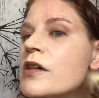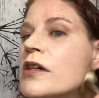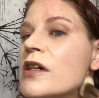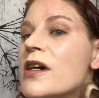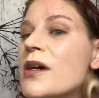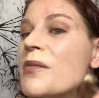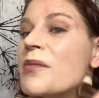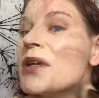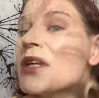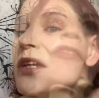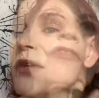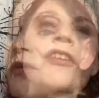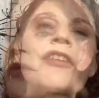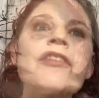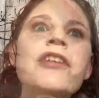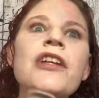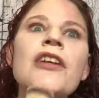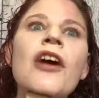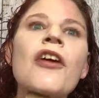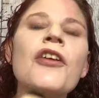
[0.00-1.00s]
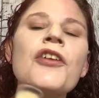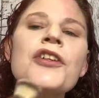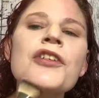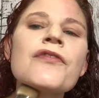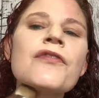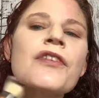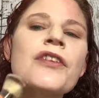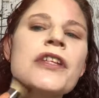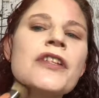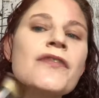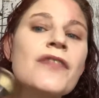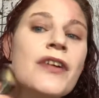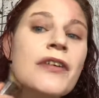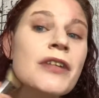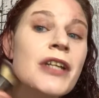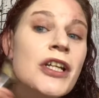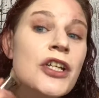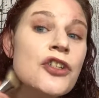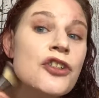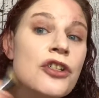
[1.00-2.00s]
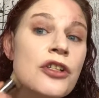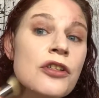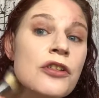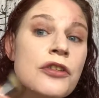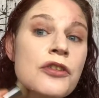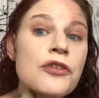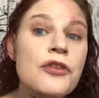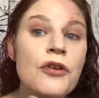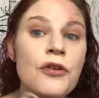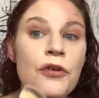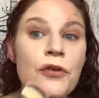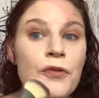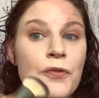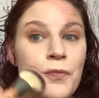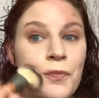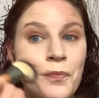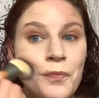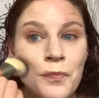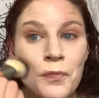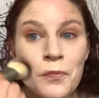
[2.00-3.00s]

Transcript: I mean, it was $50 for this foundation, so